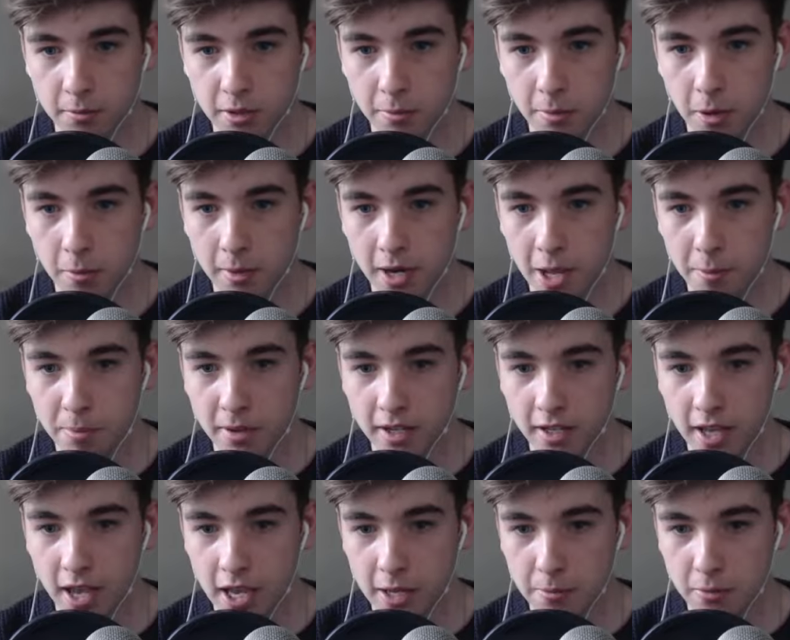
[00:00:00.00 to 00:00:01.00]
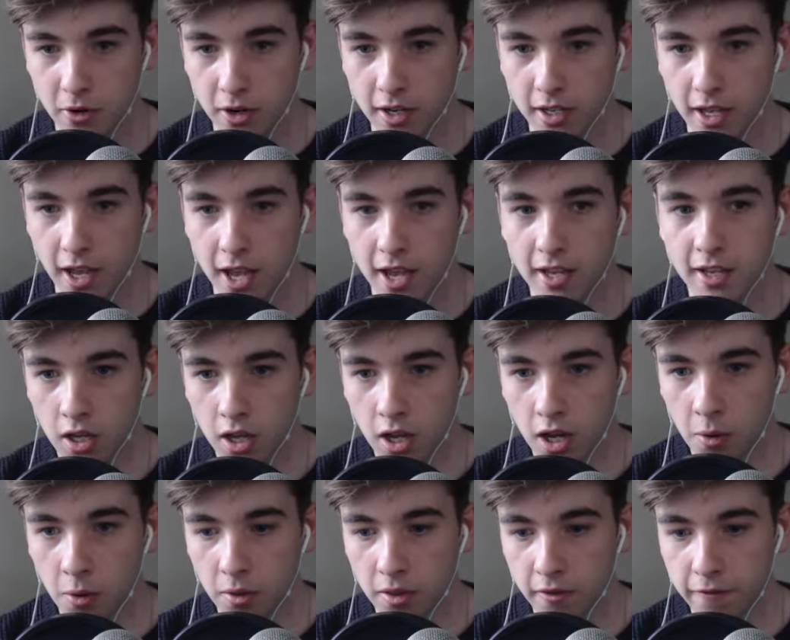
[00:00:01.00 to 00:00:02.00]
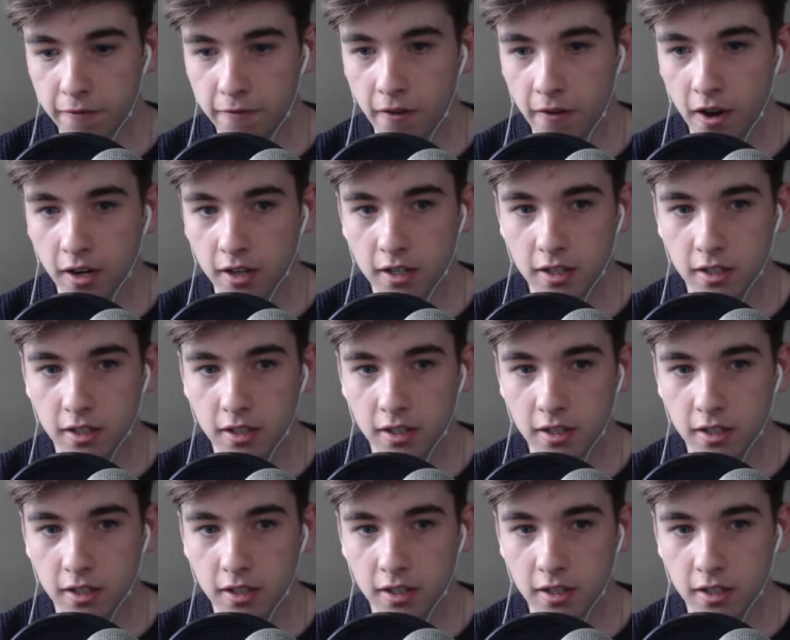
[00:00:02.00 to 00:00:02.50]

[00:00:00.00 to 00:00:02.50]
I'm, I'm an epic gamer, okay? Oh, what the fuck?